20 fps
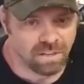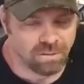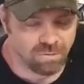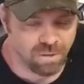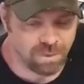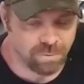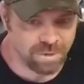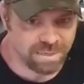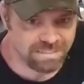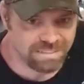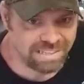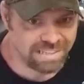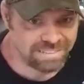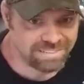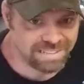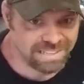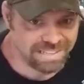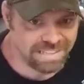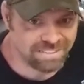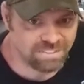So anyways, like I
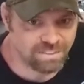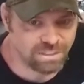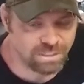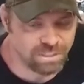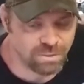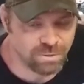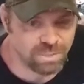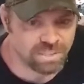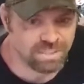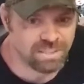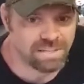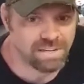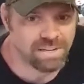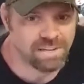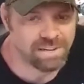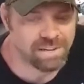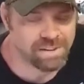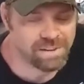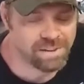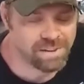said, that's going to do it.
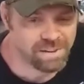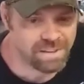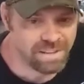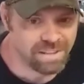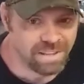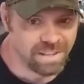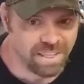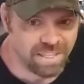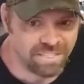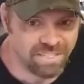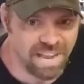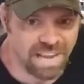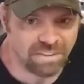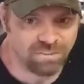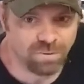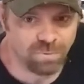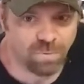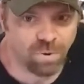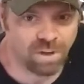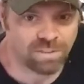
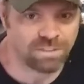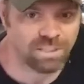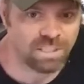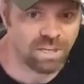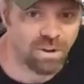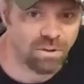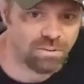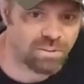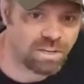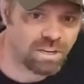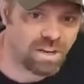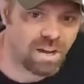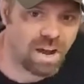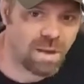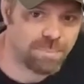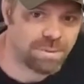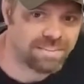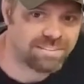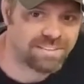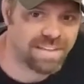Thanks for watching. Go into the
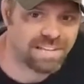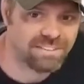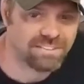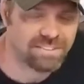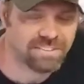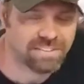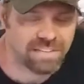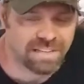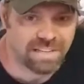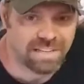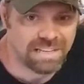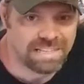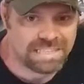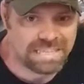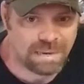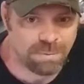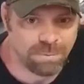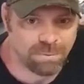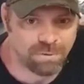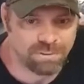comment section.
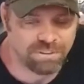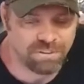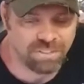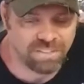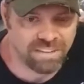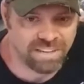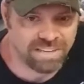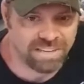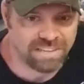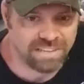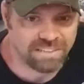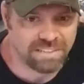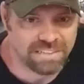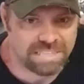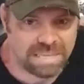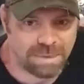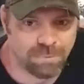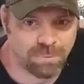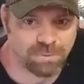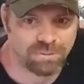Tell me what you think.
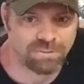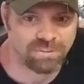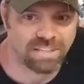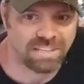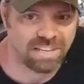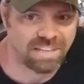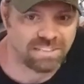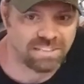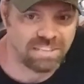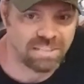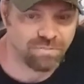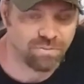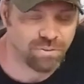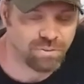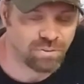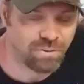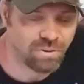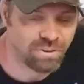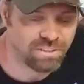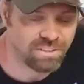Tell me what you did on
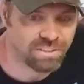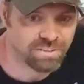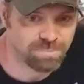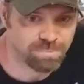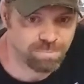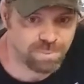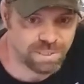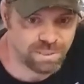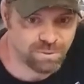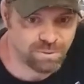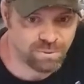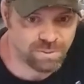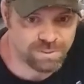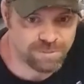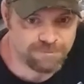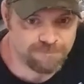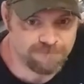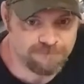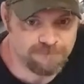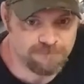different on this build.
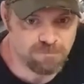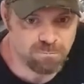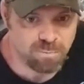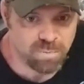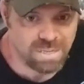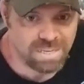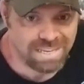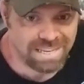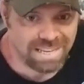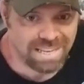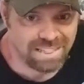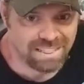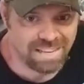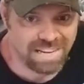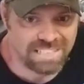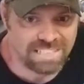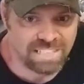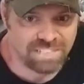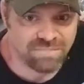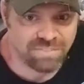
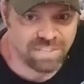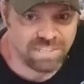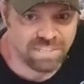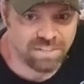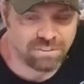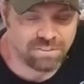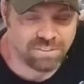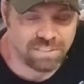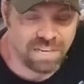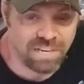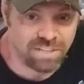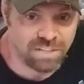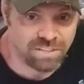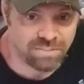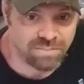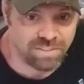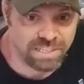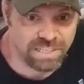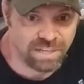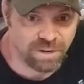Like this video. Share
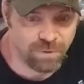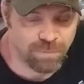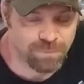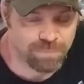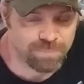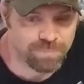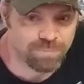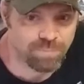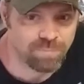this video.